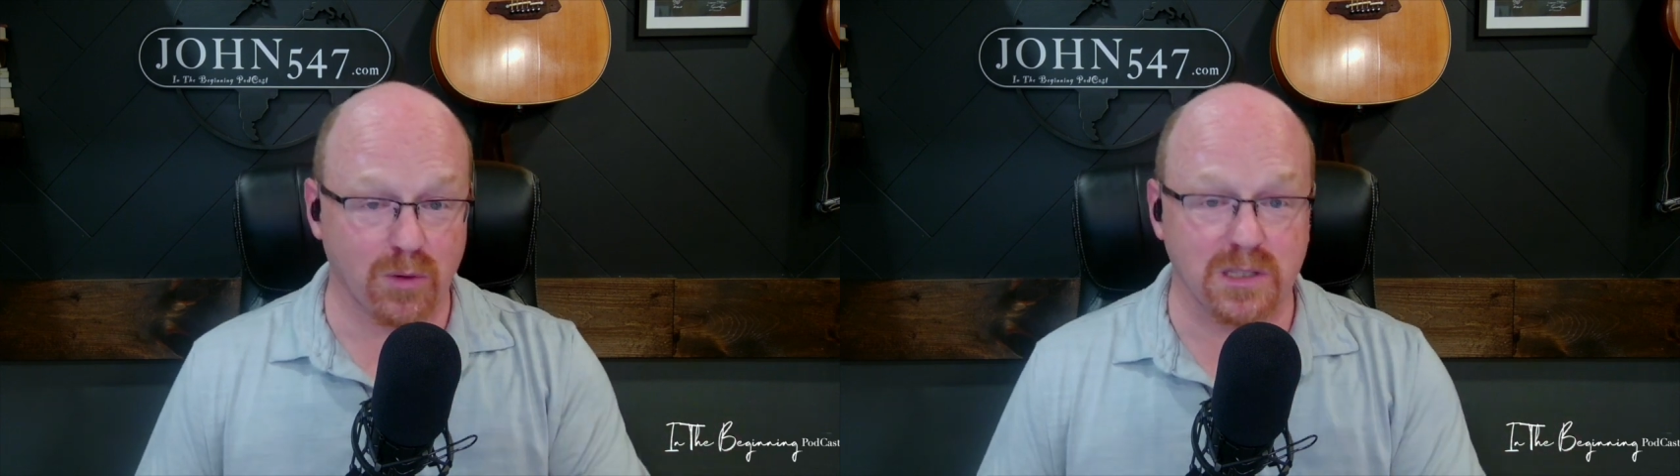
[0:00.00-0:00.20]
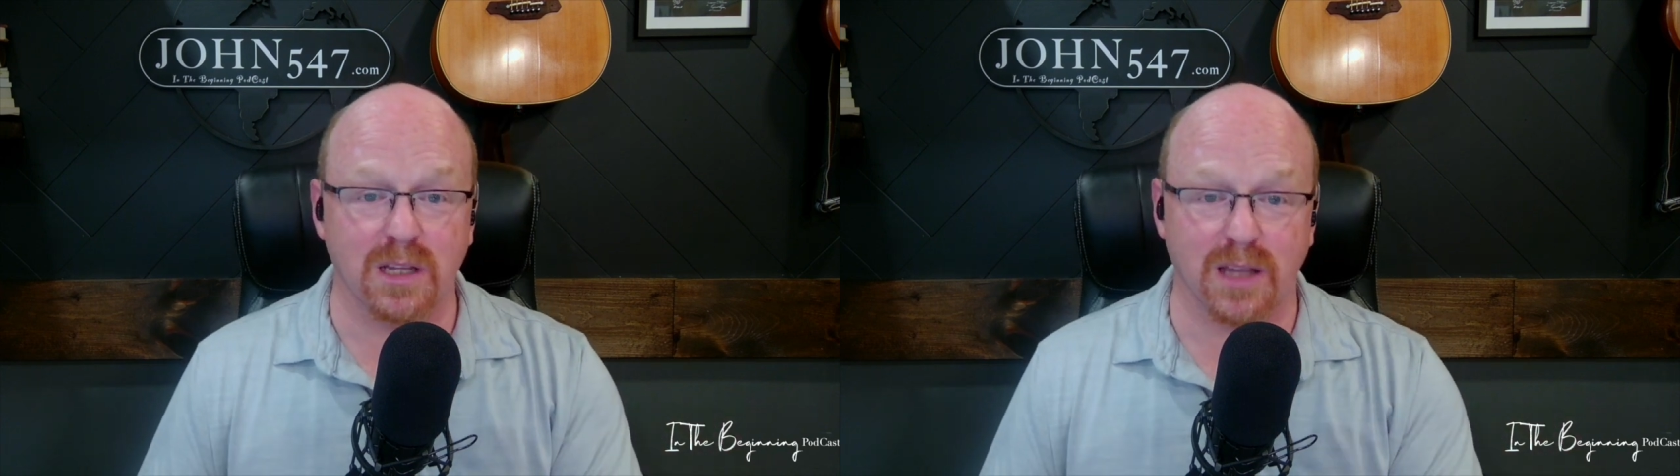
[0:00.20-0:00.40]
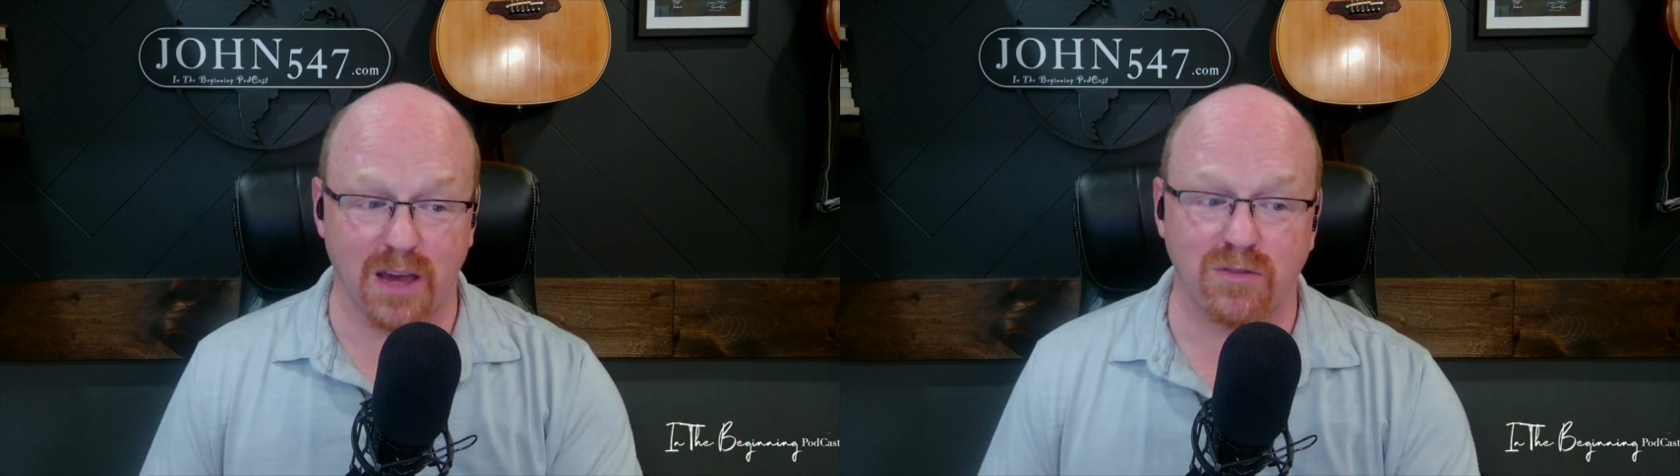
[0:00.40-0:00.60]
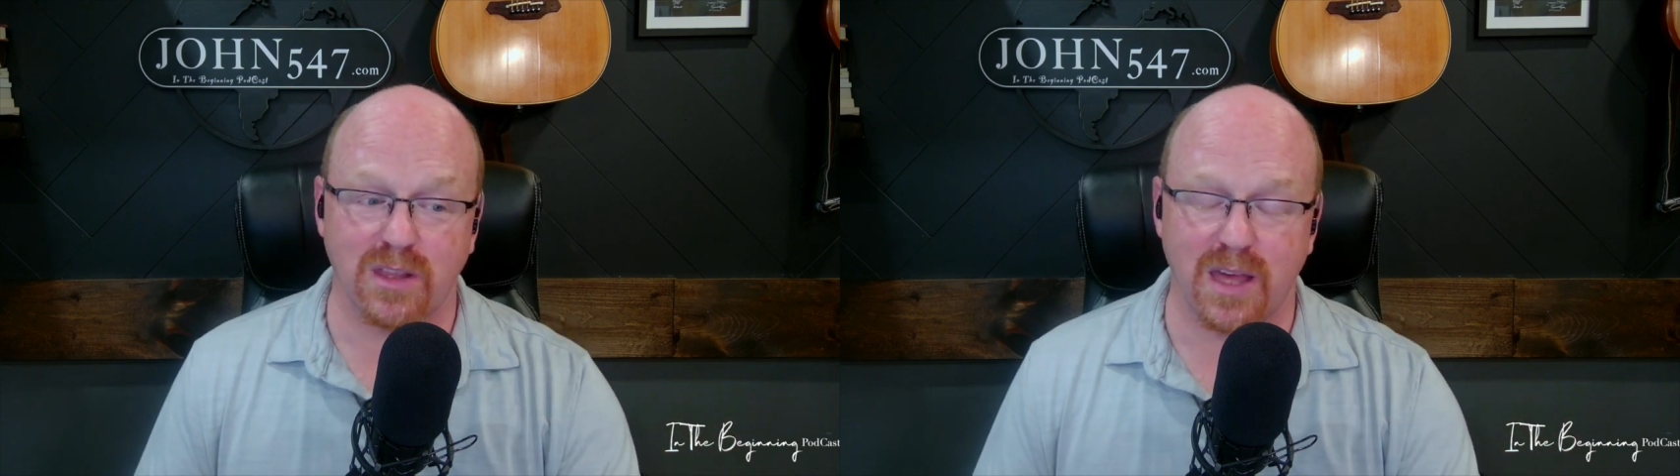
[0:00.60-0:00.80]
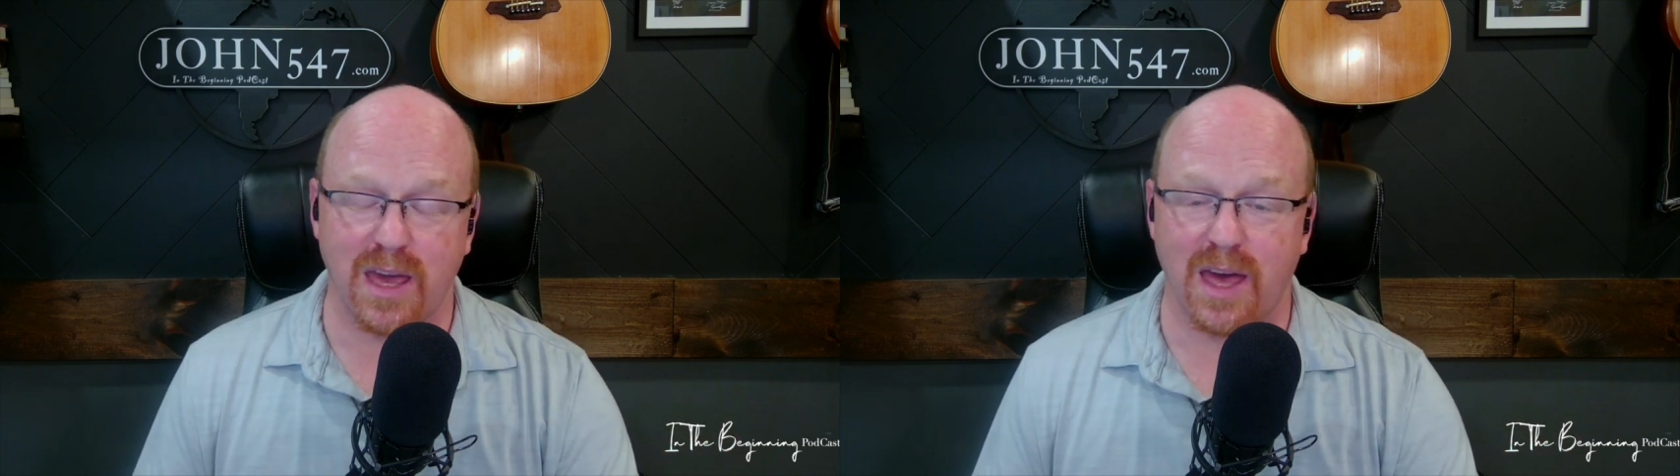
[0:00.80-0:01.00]
was the life
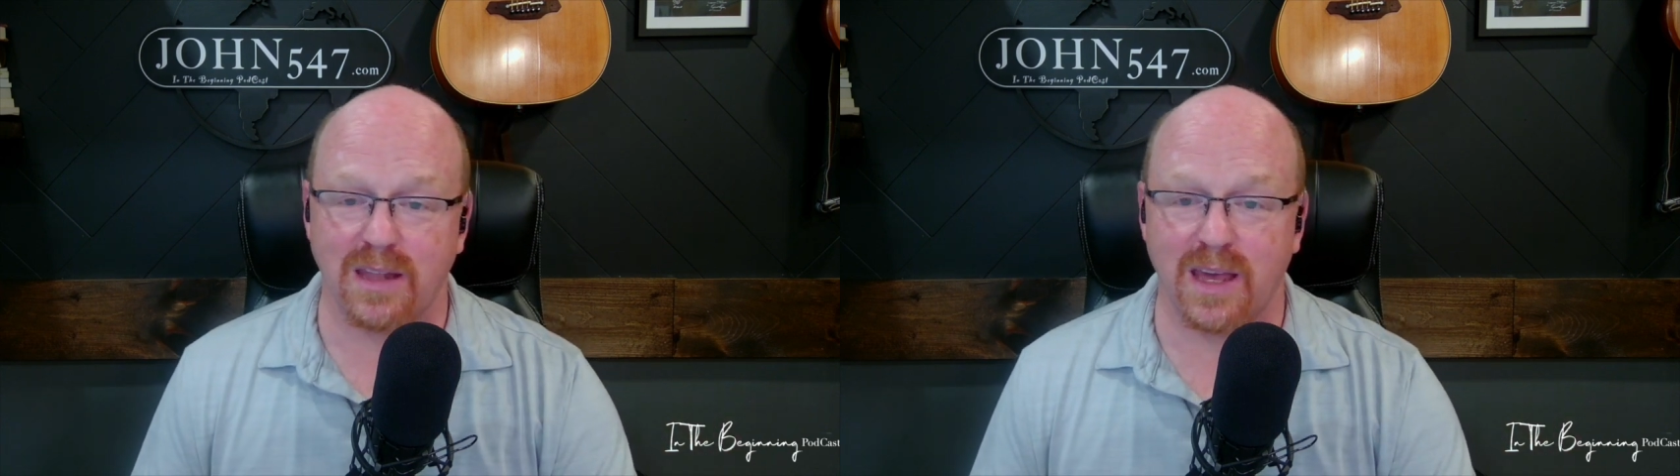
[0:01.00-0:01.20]
that they had.